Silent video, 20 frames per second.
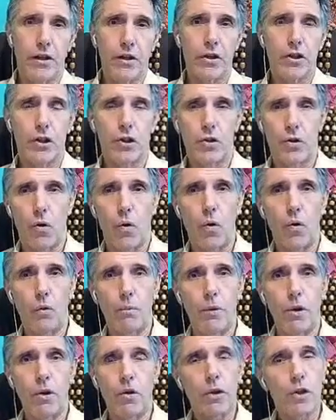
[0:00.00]
in a
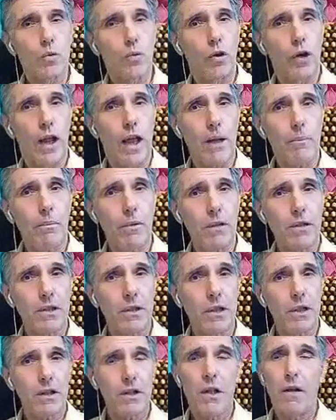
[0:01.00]
stroke, because what
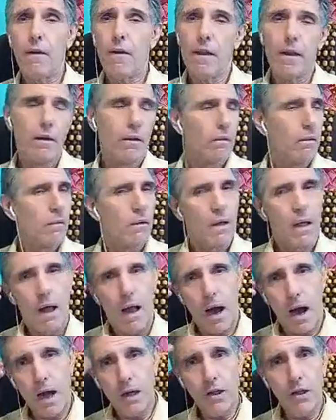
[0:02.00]
happens is
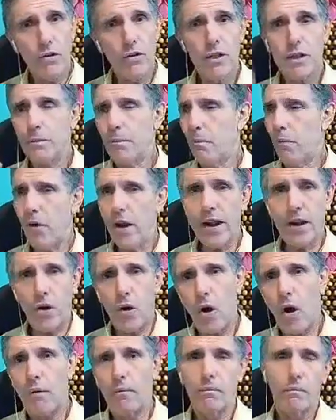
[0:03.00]
arteries break
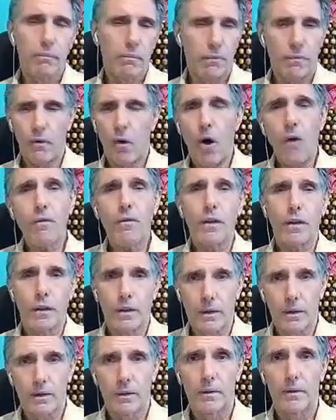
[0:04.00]
often,
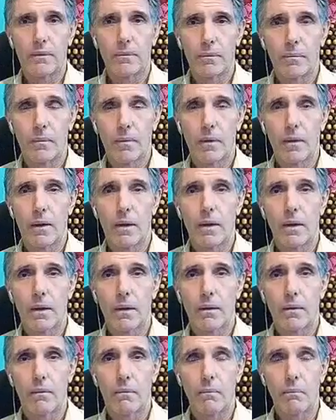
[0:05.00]

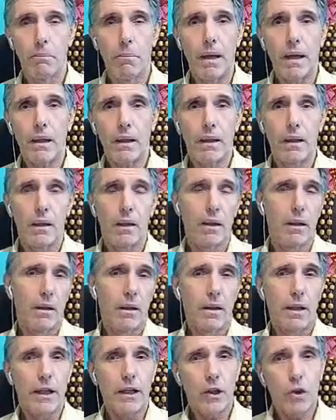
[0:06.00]
but
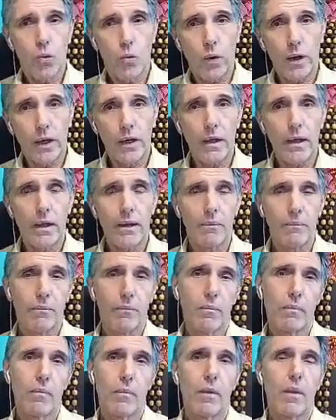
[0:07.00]
it quickly
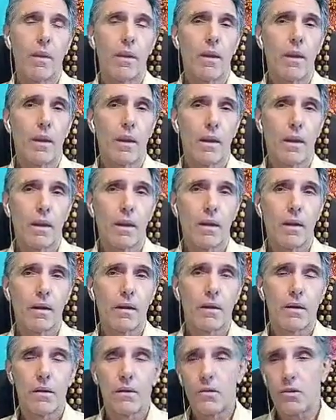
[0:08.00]

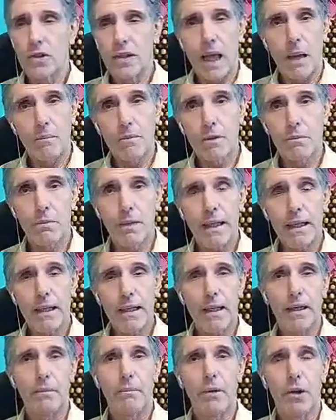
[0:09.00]
stops
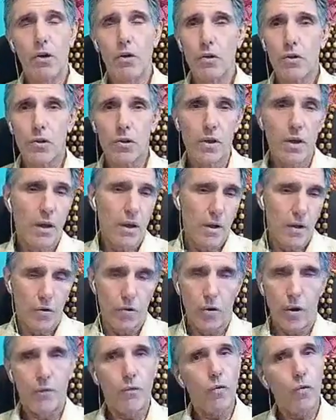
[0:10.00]
bleeding because
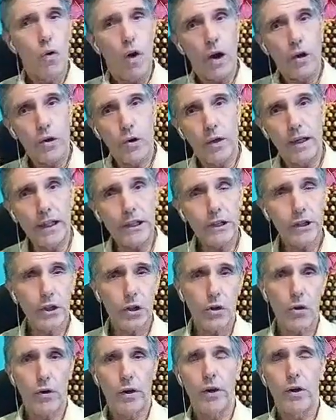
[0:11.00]
you have
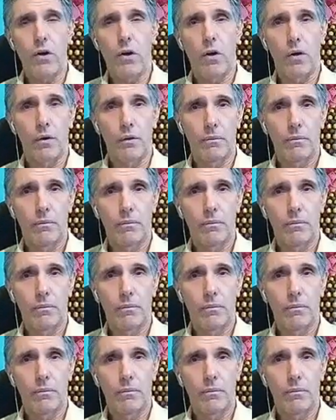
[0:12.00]
coagulation going on.